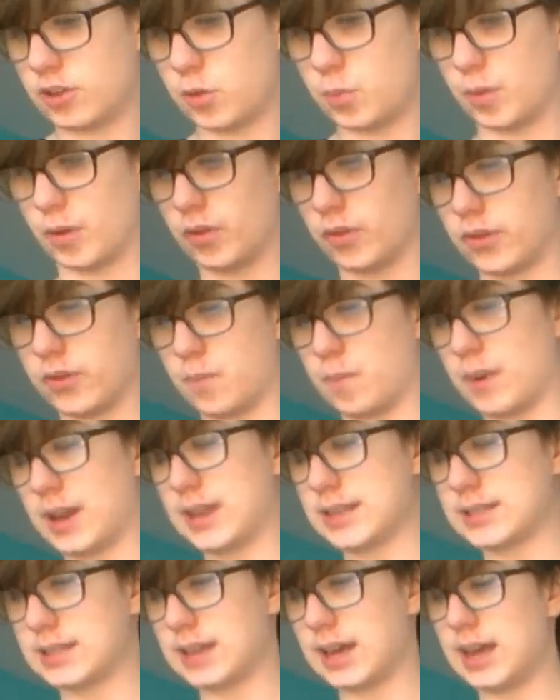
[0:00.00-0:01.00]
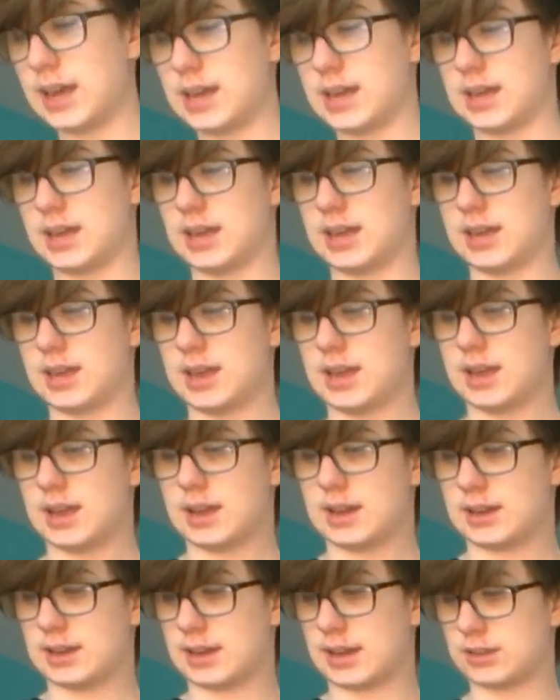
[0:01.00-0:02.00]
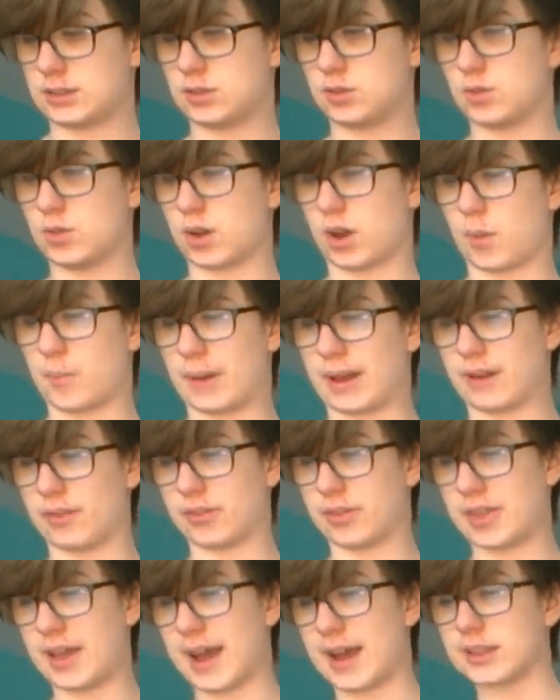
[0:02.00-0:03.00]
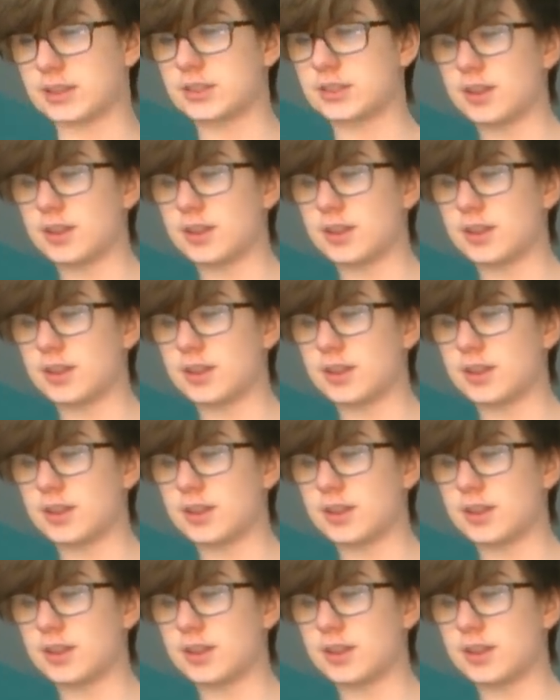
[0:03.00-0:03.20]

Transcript: responsibility. Let's talk about that.